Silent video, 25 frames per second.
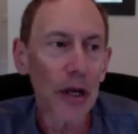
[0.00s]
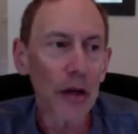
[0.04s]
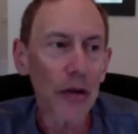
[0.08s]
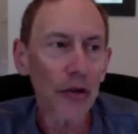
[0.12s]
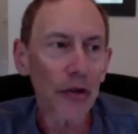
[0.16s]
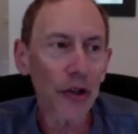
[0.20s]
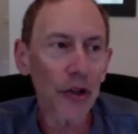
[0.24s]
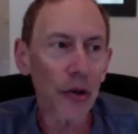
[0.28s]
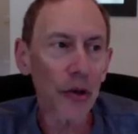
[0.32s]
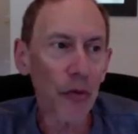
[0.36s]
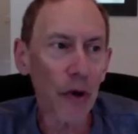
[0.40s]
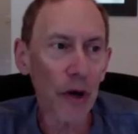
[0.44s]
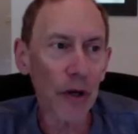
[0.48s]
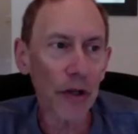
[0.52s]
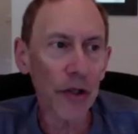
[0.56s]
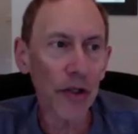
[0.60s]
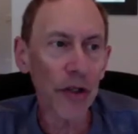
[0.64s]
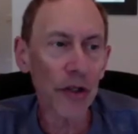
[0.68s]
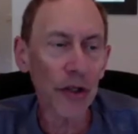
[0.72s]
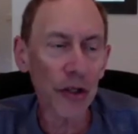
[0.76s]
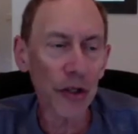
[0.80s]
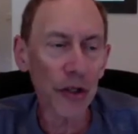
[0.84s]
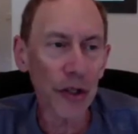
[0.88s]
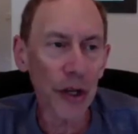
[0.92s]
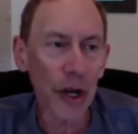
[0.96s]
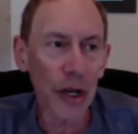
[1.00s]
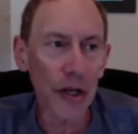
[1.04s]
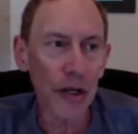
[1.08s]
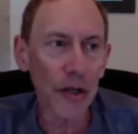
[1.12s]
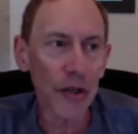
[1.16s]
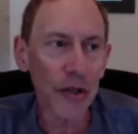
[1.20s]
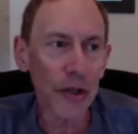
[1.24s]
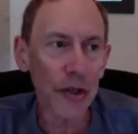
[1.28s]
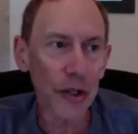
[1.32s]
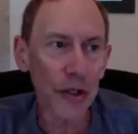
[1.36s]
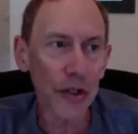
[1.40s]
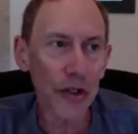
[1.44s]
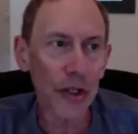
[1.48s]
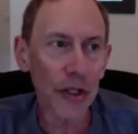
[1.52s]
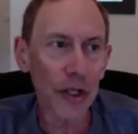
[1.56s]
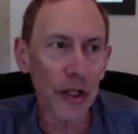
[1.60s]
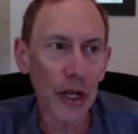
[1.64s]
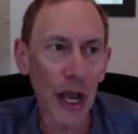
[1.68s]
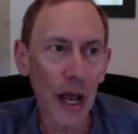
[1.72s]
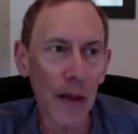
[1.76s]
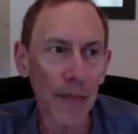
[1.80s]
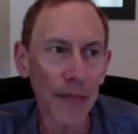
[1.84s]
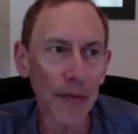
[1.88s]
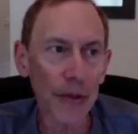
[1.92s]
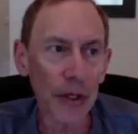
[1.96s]
So what's done is it's
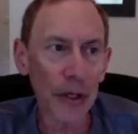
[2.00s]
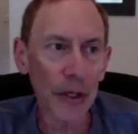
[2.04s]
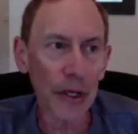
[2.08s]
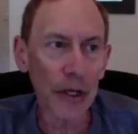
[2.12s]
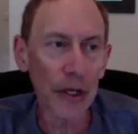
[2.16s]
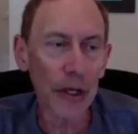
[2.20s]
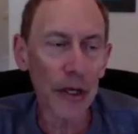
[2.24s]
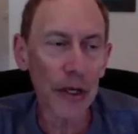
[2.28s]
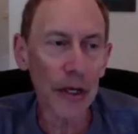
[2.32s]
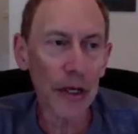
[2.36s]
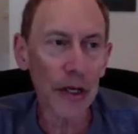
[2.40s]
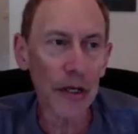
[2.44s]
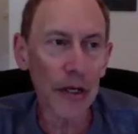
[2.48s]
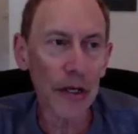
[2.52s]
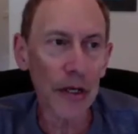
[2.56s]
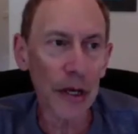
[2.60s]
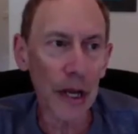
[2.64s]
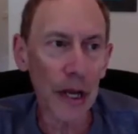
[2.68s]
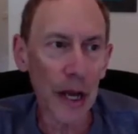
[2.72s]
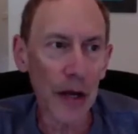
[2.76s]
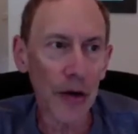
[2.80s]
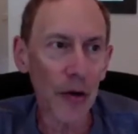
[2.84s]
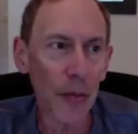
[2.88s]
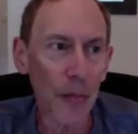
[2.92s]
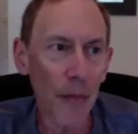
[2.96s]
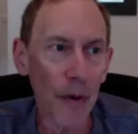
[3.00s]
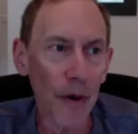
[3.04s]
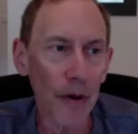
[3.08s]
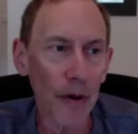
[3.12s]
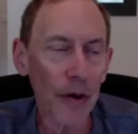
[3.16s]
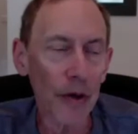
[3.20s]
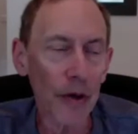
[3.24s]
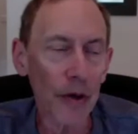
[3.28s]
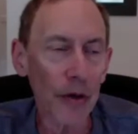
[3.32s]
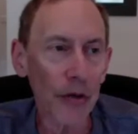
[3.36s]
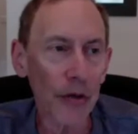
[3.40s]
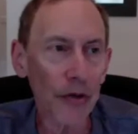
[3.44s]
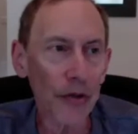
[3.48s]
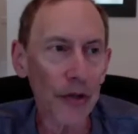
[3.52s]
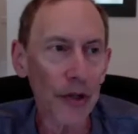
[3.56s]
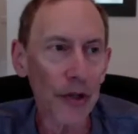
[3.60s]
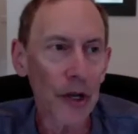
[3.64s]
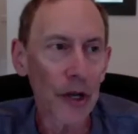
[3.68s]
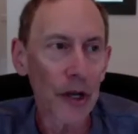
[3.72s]
encapsulated in nanoparticles,